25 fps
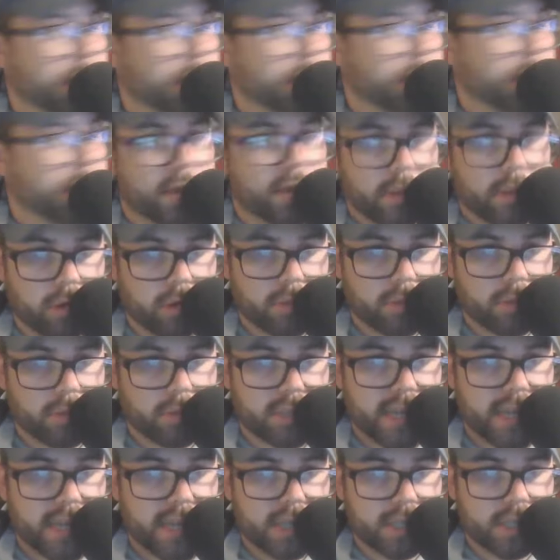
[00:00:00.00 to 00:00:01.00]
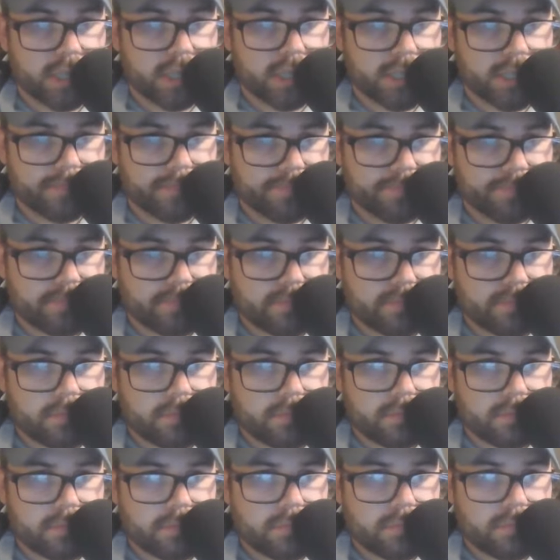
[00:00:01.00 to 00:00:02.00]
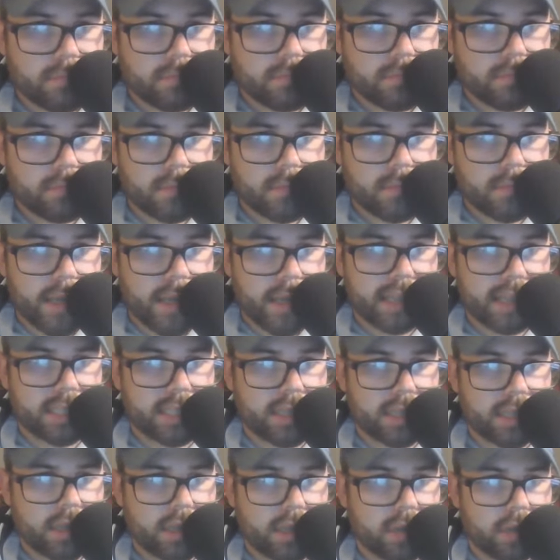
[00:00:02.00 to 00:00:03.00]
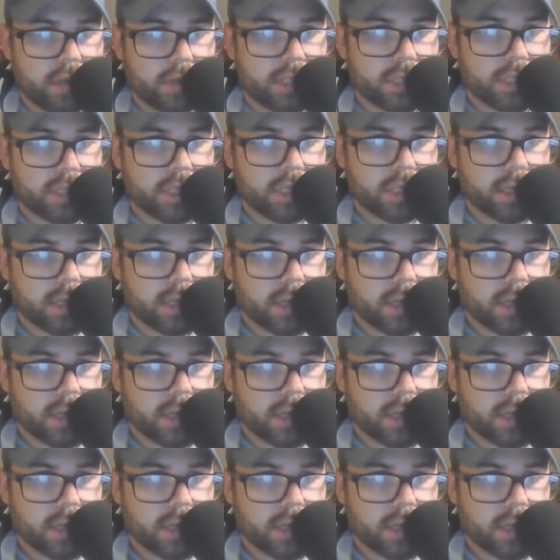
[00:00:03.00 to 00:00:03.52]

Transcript: In the group stages, as it loads.